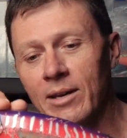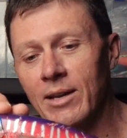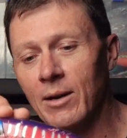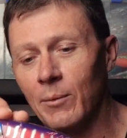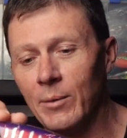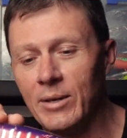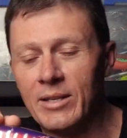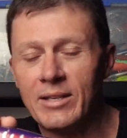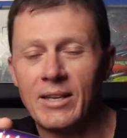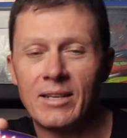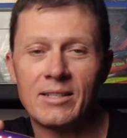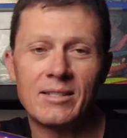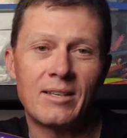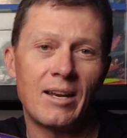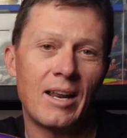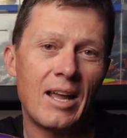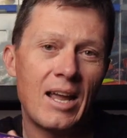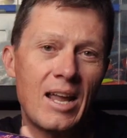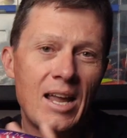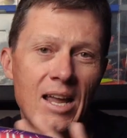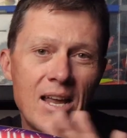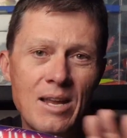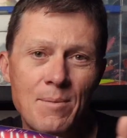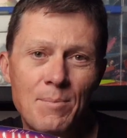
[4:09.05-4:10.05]
Now, we tested a
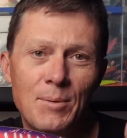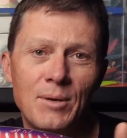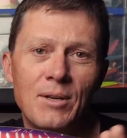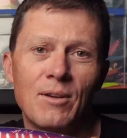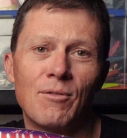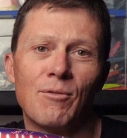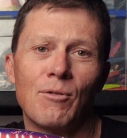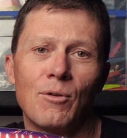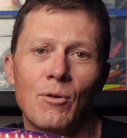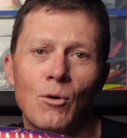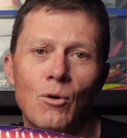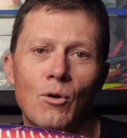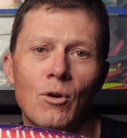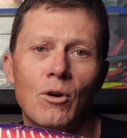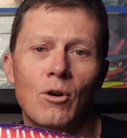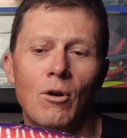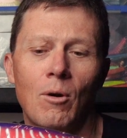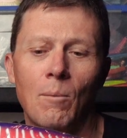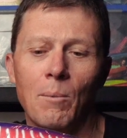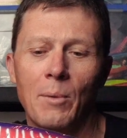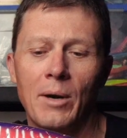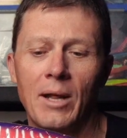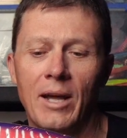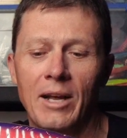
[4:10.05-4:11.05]
heap of different hook
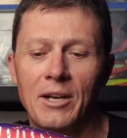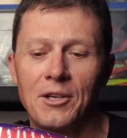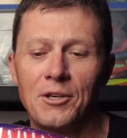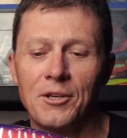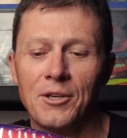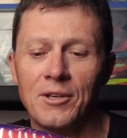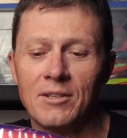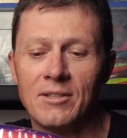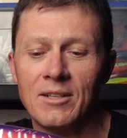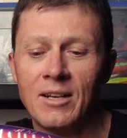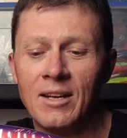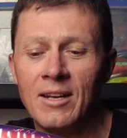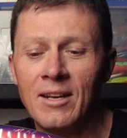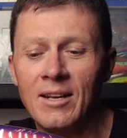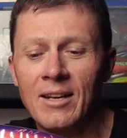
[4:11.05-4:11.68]
combinations,